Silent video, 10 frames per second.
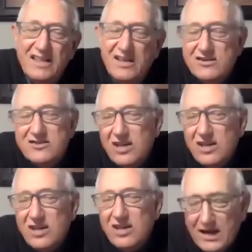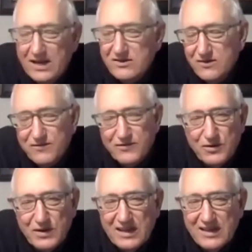And there are so many ways
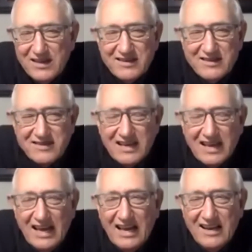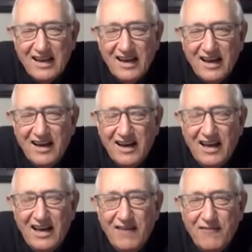of doing this. And
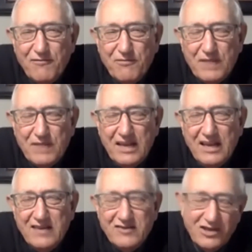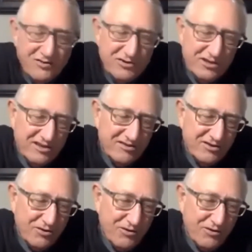I have many associates